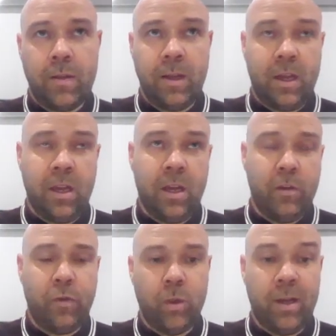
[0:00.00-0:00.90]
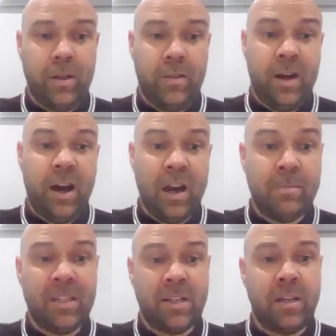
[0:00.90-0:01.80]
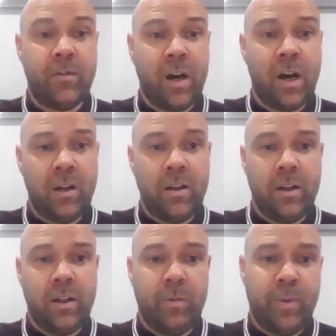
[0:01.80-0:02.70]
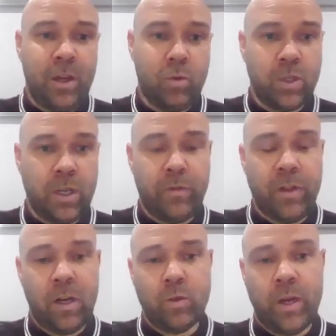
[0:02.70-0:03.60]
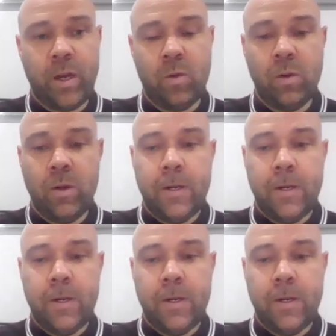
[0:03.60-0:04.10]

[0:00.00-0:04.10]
take care of all the admin side of that and the payroll side of that as well.